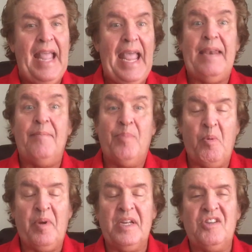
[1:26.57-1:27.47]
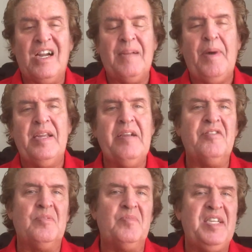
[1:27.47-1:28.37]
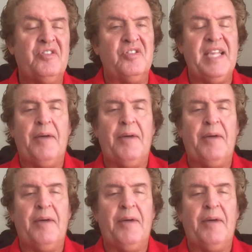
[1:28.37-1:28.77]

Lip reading: But what we're going to talk about here are some teasers.